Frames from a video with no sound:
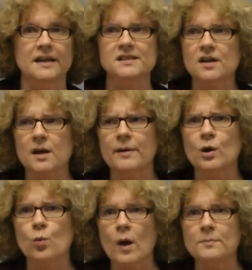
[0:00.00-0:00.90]
It's not
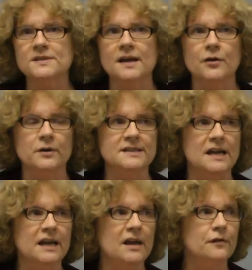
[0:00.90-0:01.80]
about a website or a
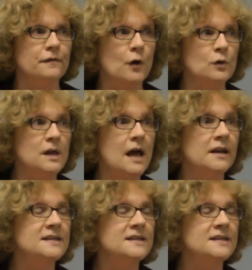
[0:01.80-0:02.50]
dedicated phone line.